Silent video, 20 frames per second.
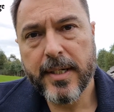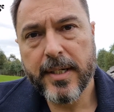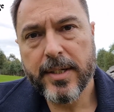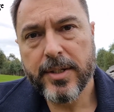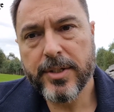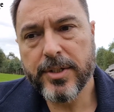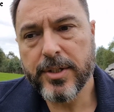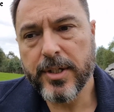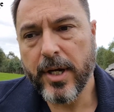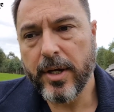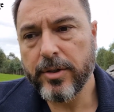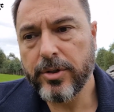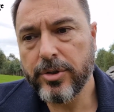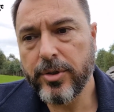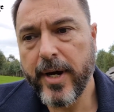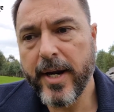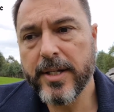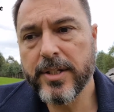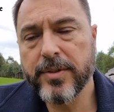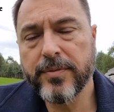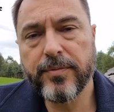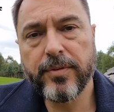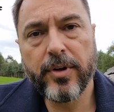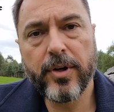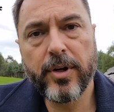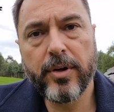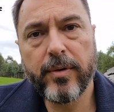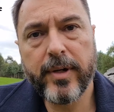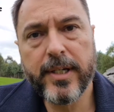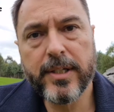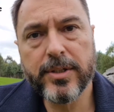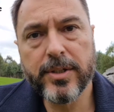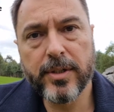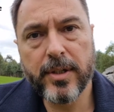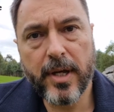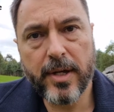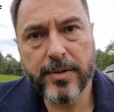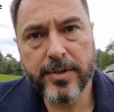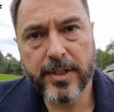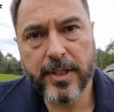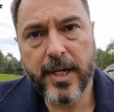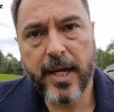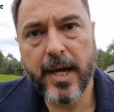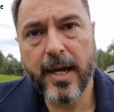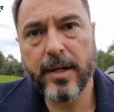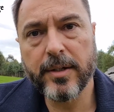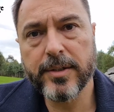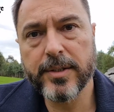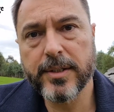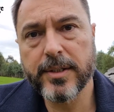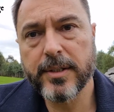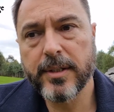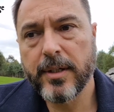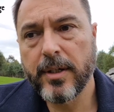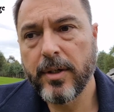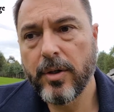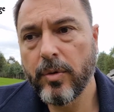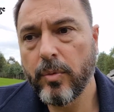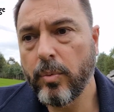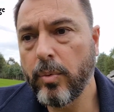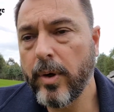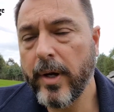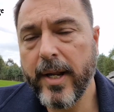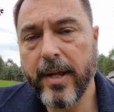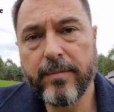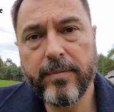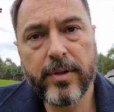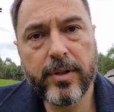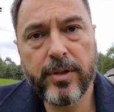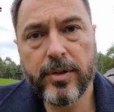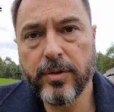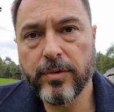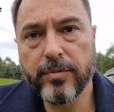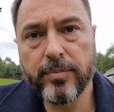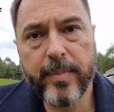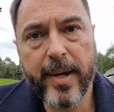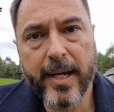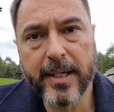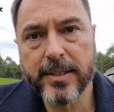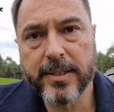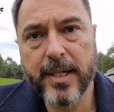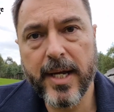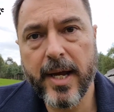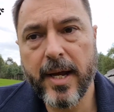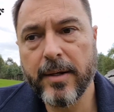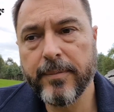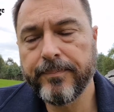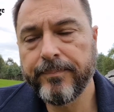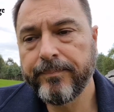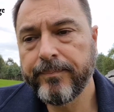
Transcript: So transfer into those accounts whatever you've maxed out,